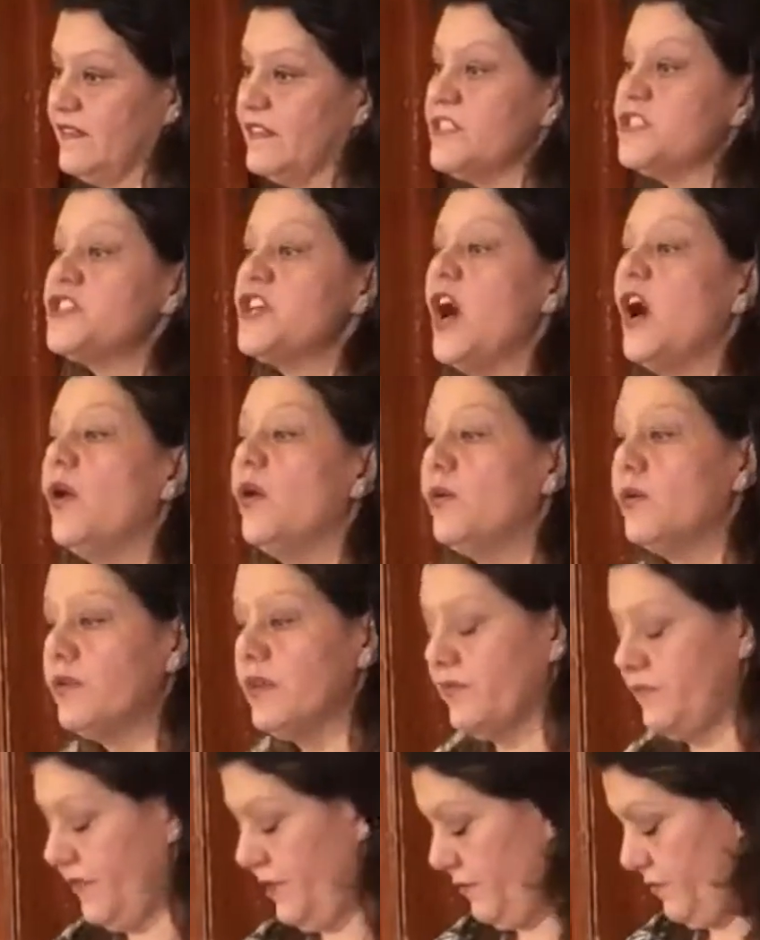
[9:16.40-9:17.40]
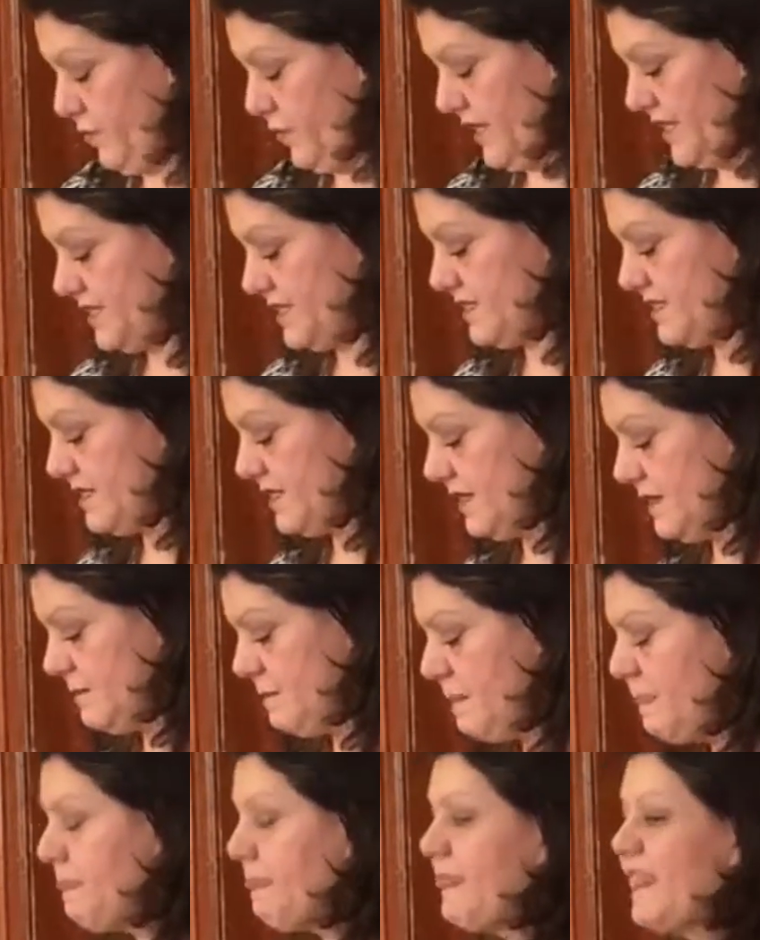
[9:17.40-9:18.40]
the tone of your voice,
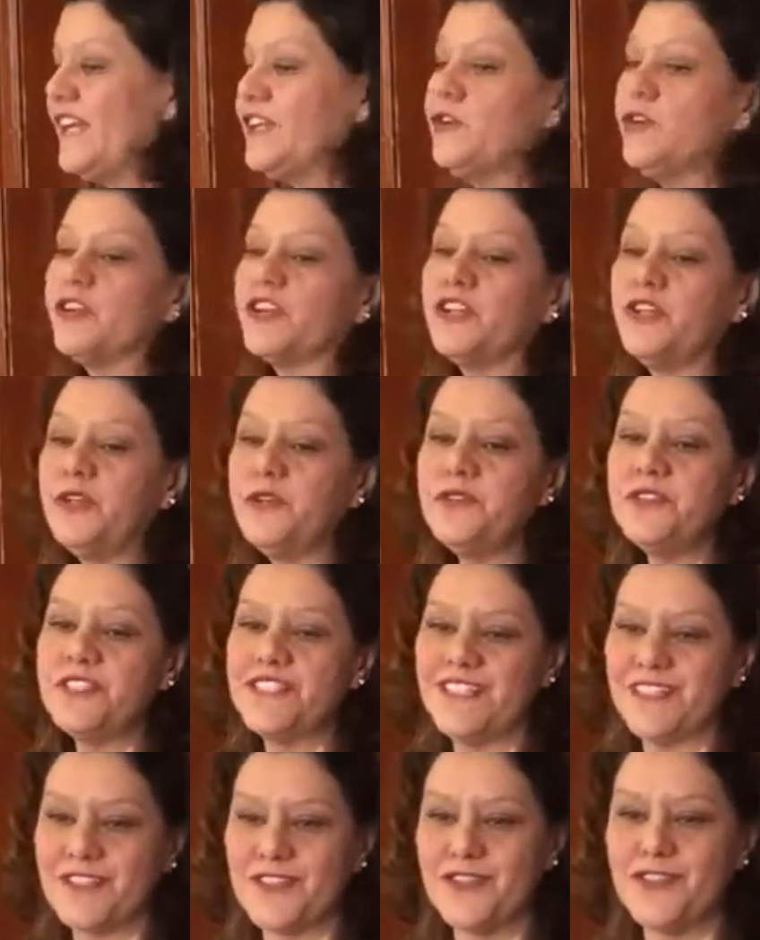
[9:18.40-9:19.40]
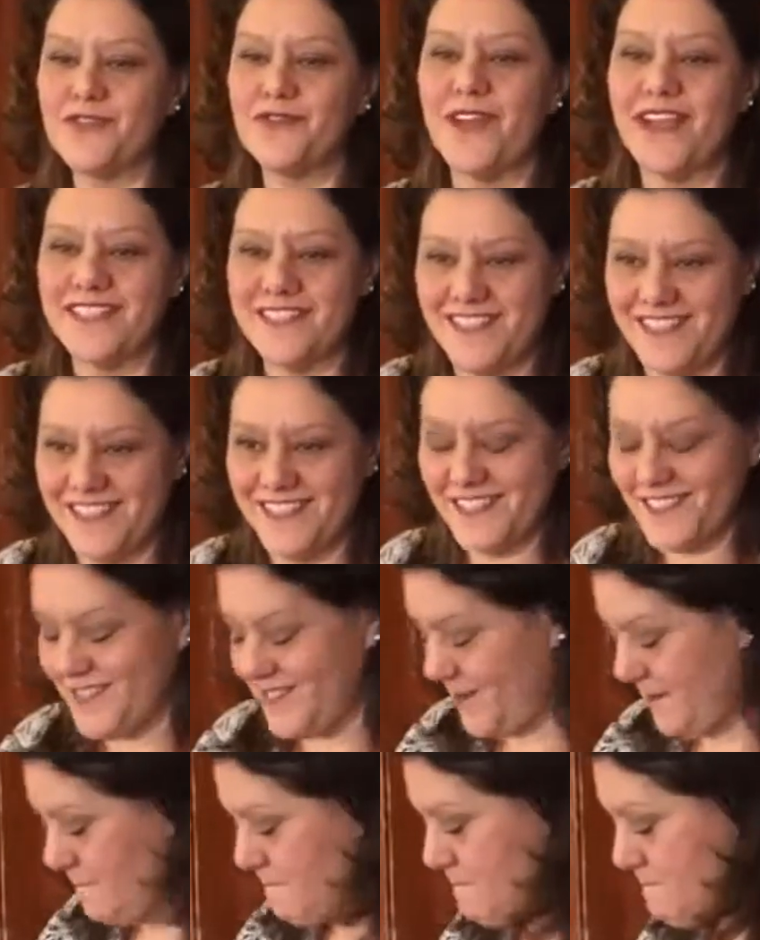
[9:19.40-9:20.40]
your acoustic
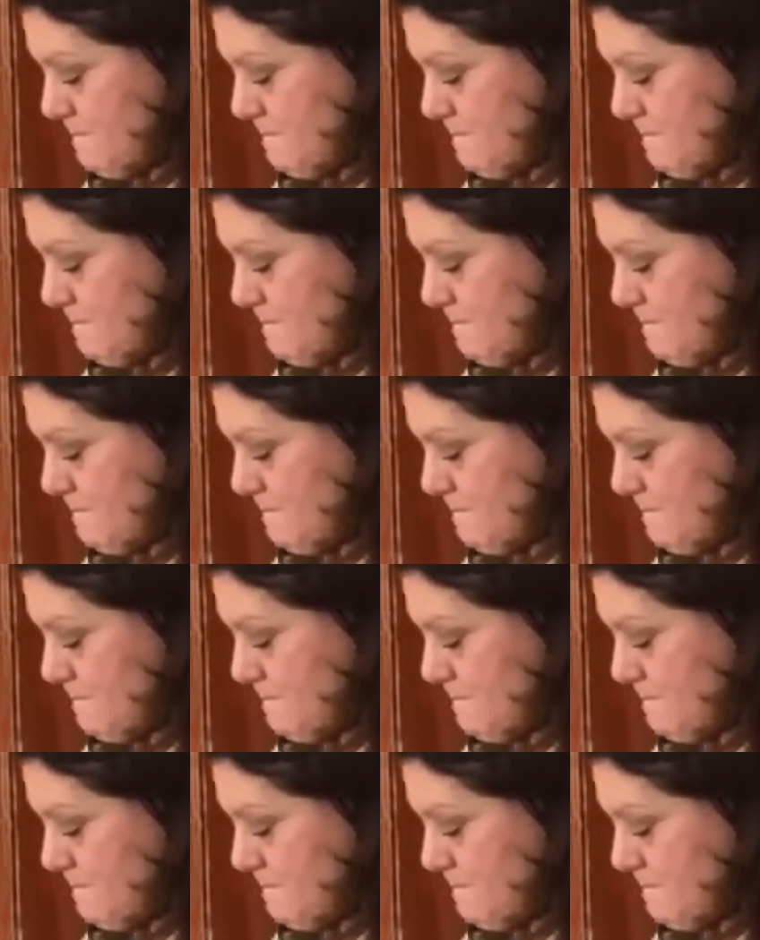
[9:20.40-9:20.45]
stresses,